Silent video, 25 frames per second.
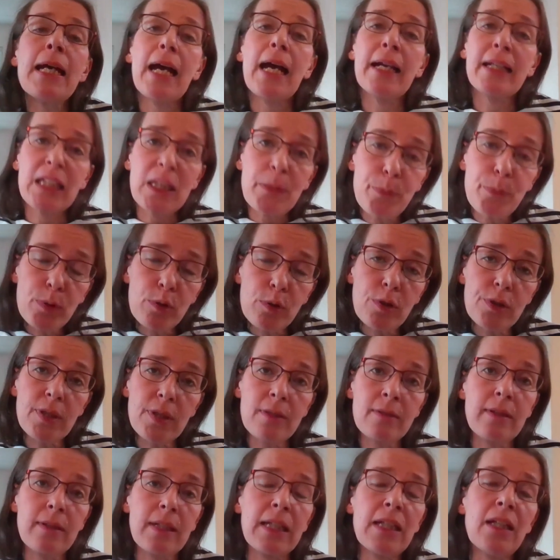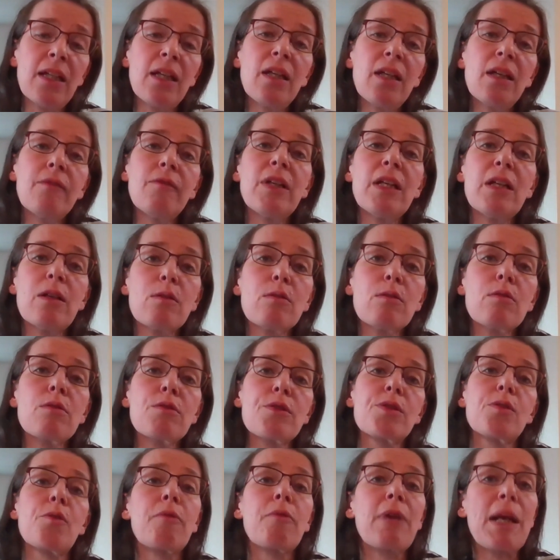And importantly, we
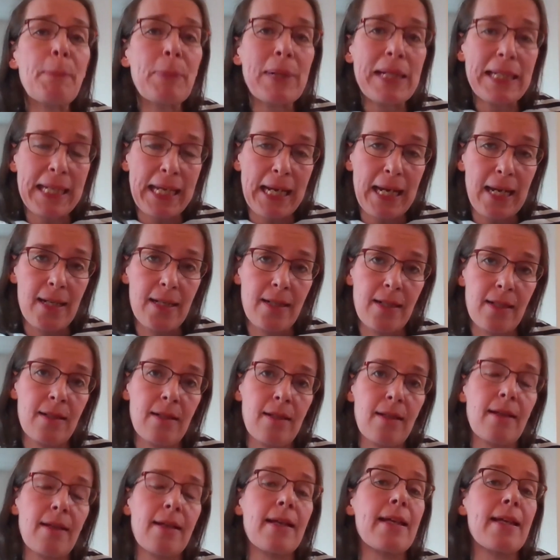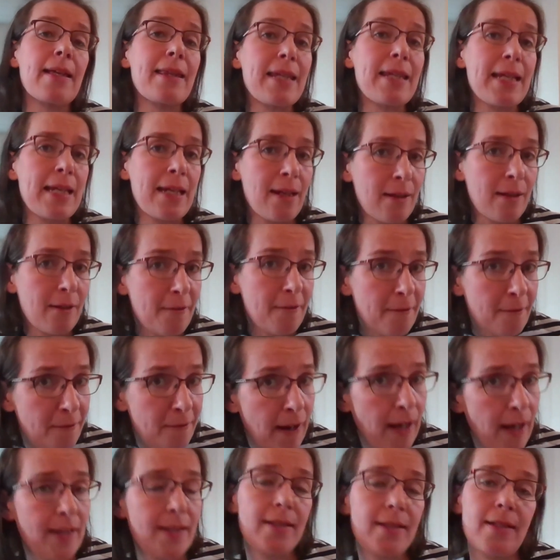also replicated the
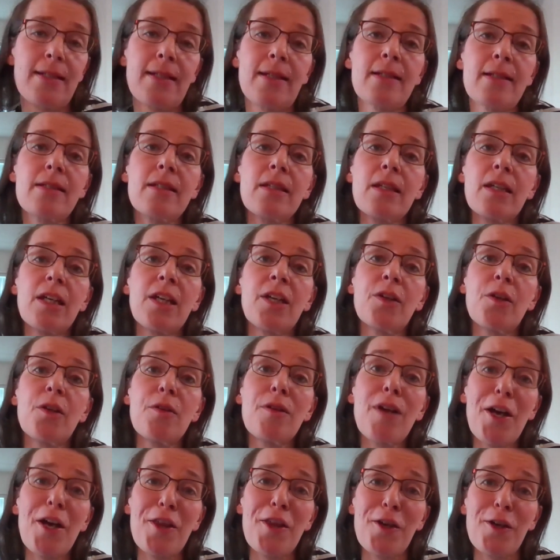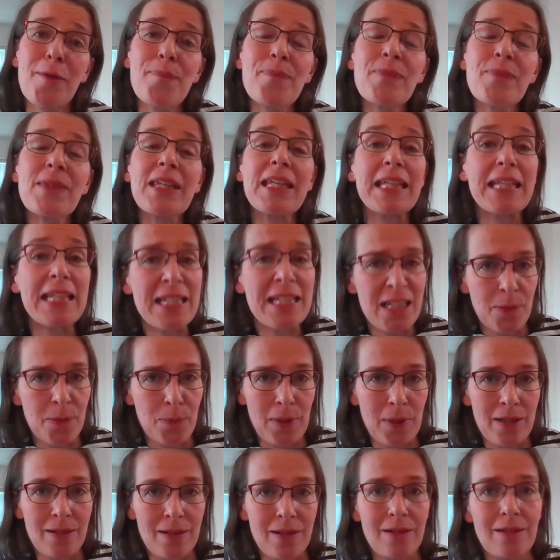findings in another
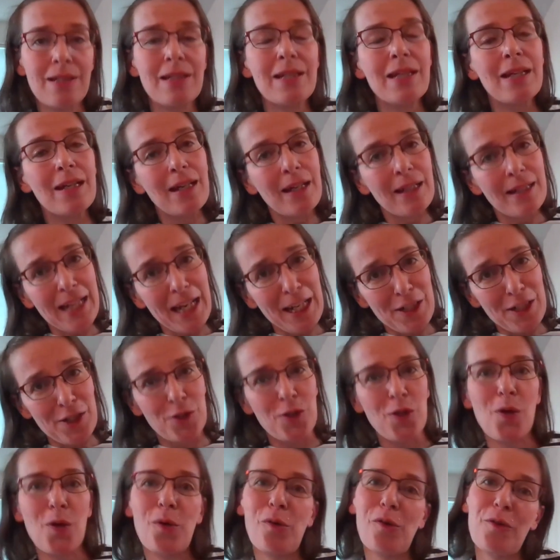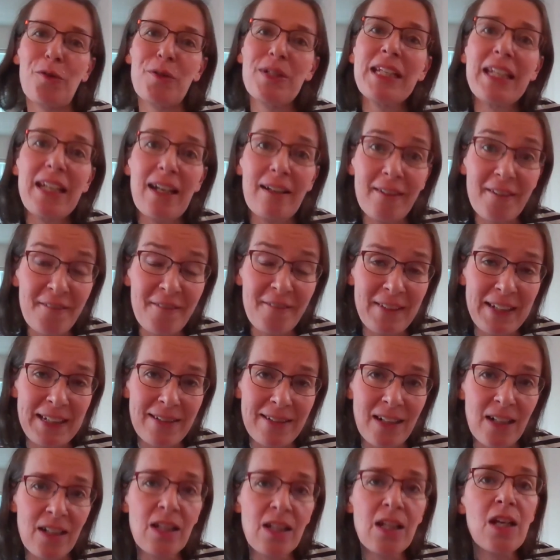independent data cohort here in
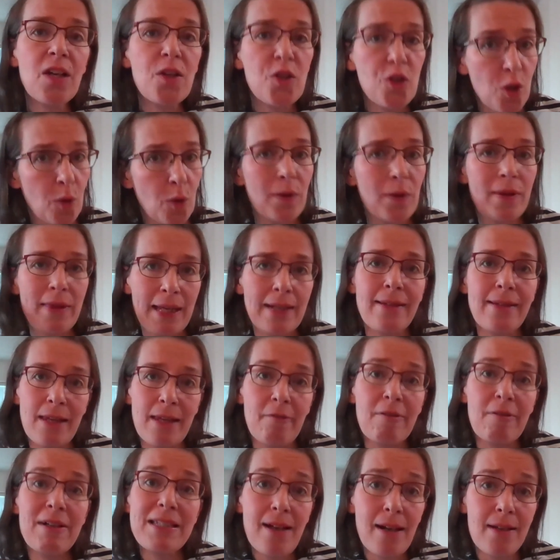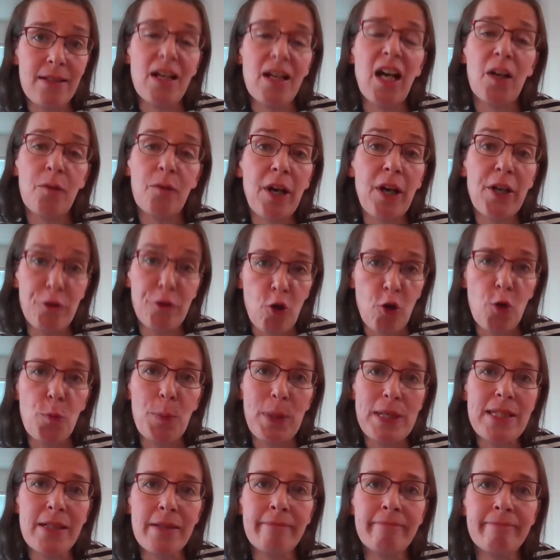Finland, showing that the results are quite
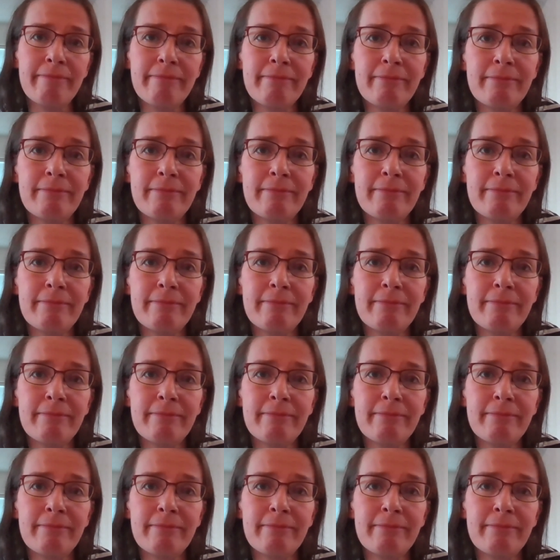robust.